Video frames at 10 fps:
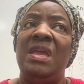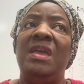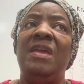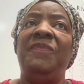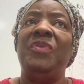
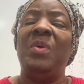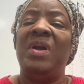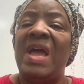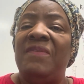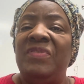If you are
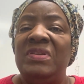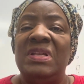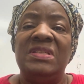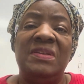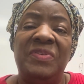having
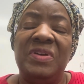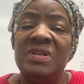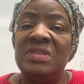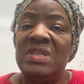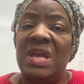a
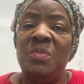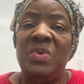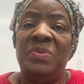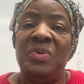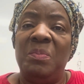difficult time
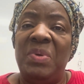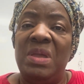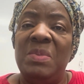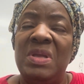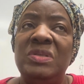with your
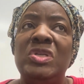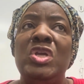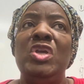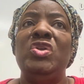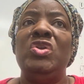payment,
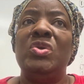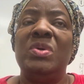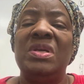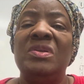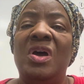you
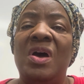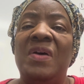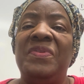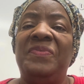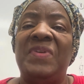can call
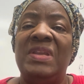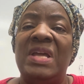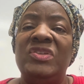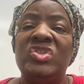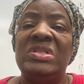the
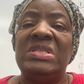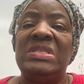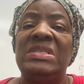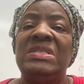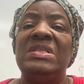financial
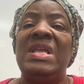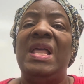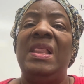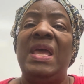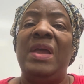assistant
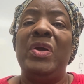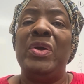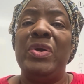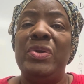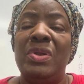and let
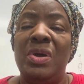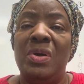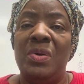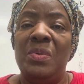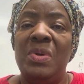her
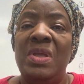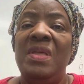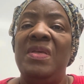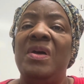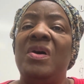know,
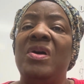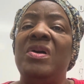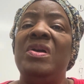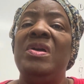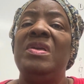
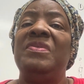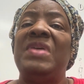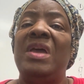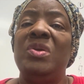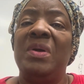or
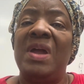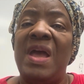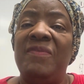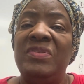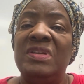that you are
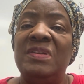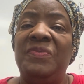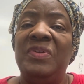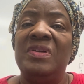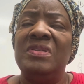having a
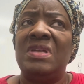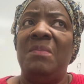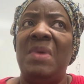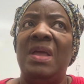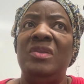difficult
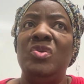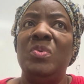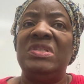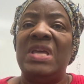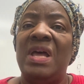time, and you
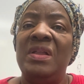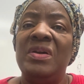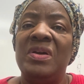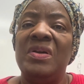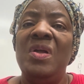will tell
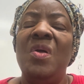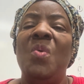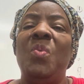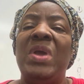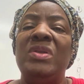her
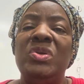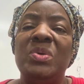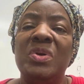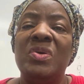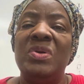when you
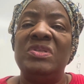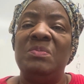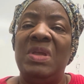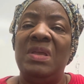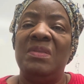are going to
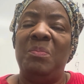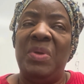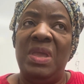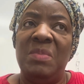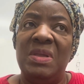make the
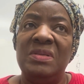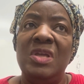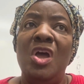payment.